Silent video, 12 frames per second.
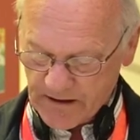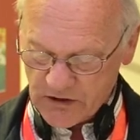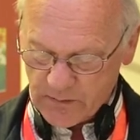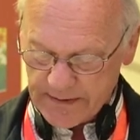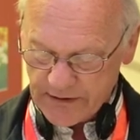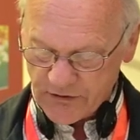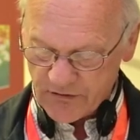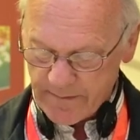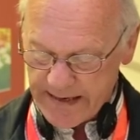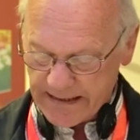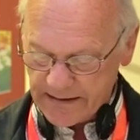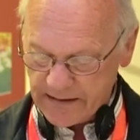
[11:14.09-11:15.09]
as well as
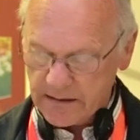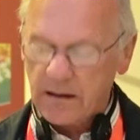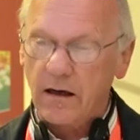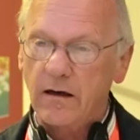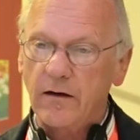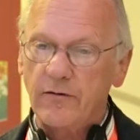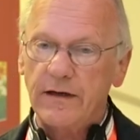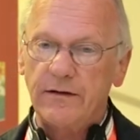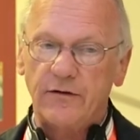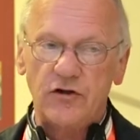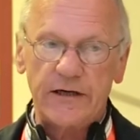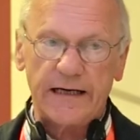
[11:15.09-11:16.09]
Romania, Hungary,
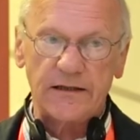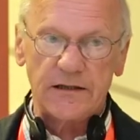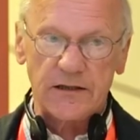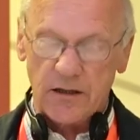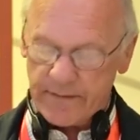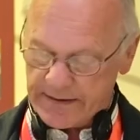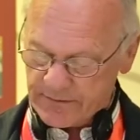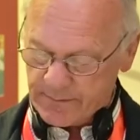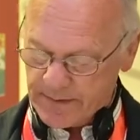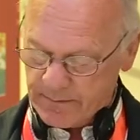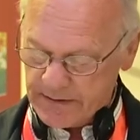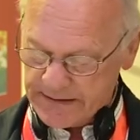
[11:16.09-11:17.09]
and the Czech and Slovak
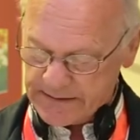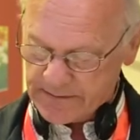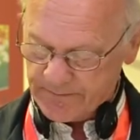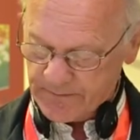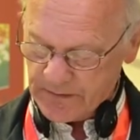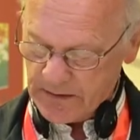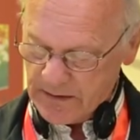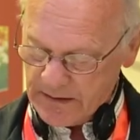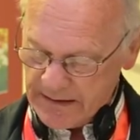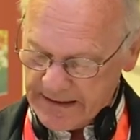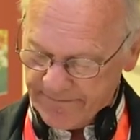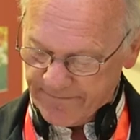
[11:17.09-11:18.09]
republics,
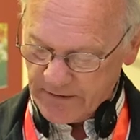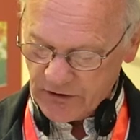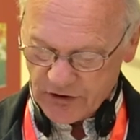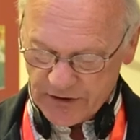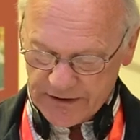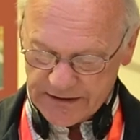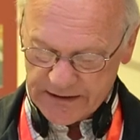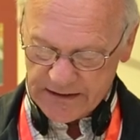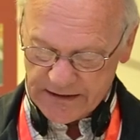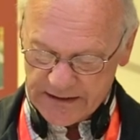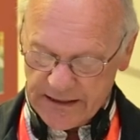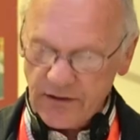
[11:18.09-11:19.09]
their function has
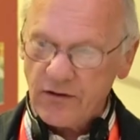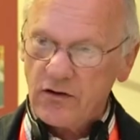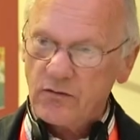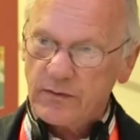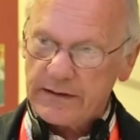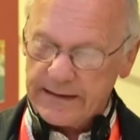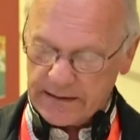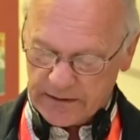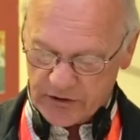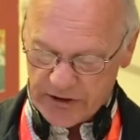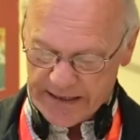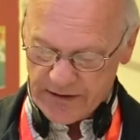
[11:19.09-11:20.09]
continued with
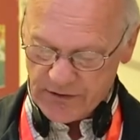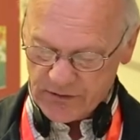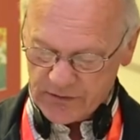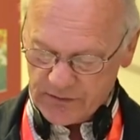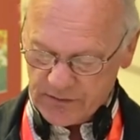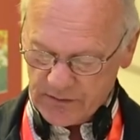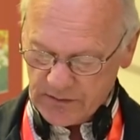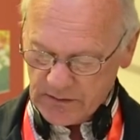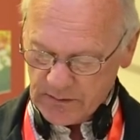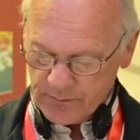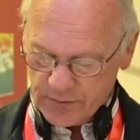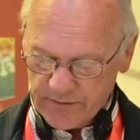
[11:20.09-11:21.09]
little change,
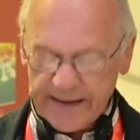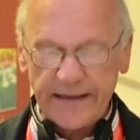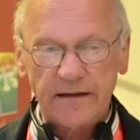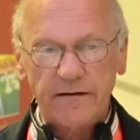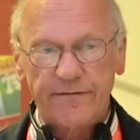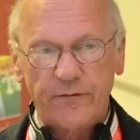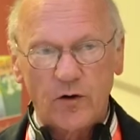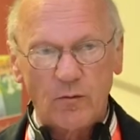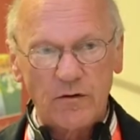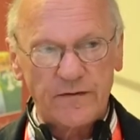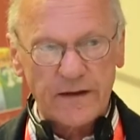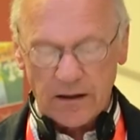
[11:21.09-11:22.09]
providing a
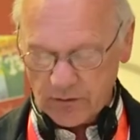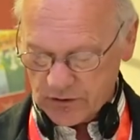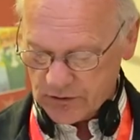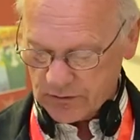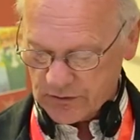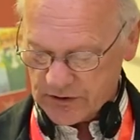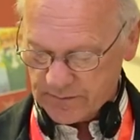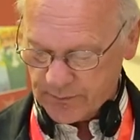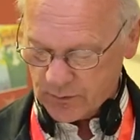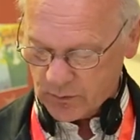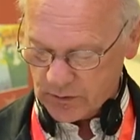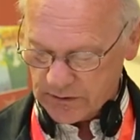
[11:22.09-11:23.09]
form of cultural
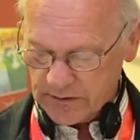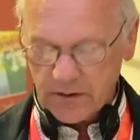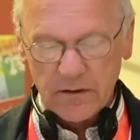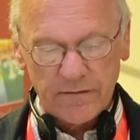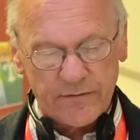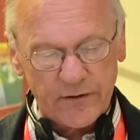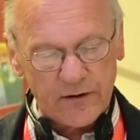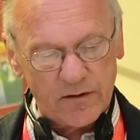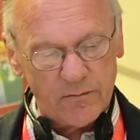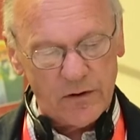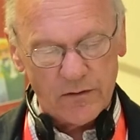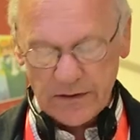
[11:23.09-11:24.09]
support for a
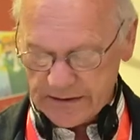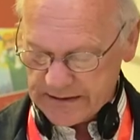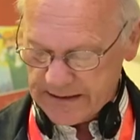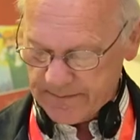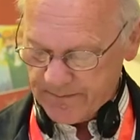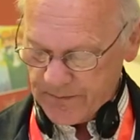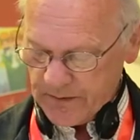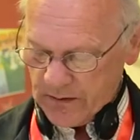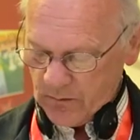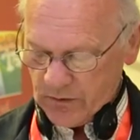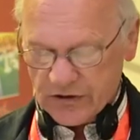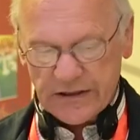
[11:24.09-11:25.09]
community
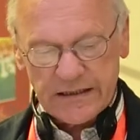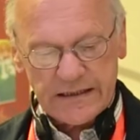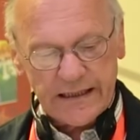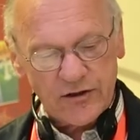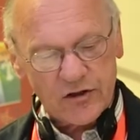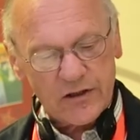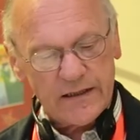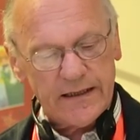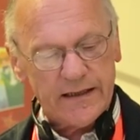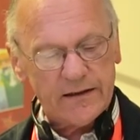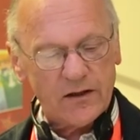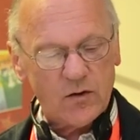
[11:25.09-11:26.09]
which
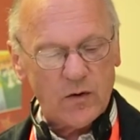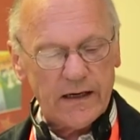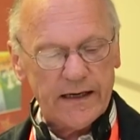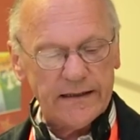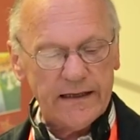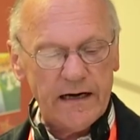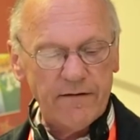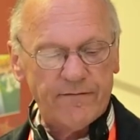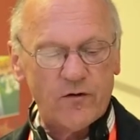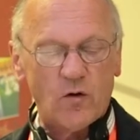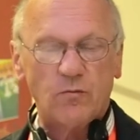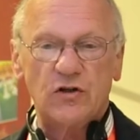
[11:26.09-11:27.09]
essentially had acquired
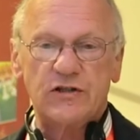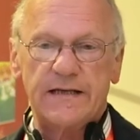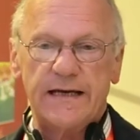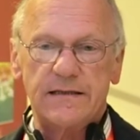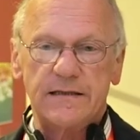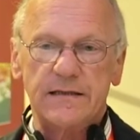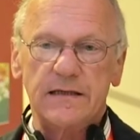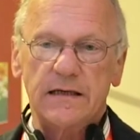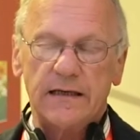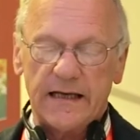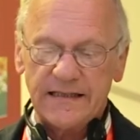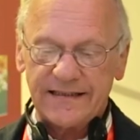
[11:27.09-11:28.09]
informal status
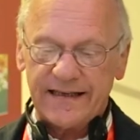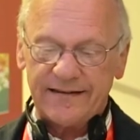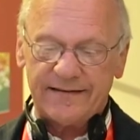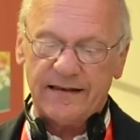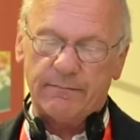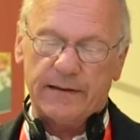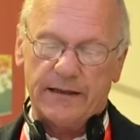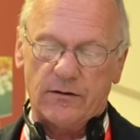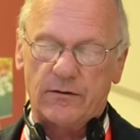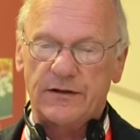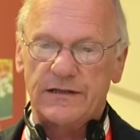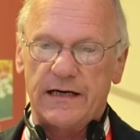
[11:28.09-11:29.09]
as ethnic
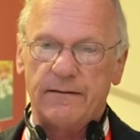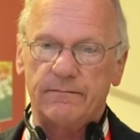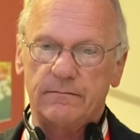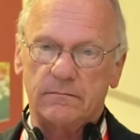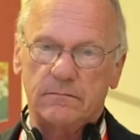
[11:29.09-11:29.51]
minority.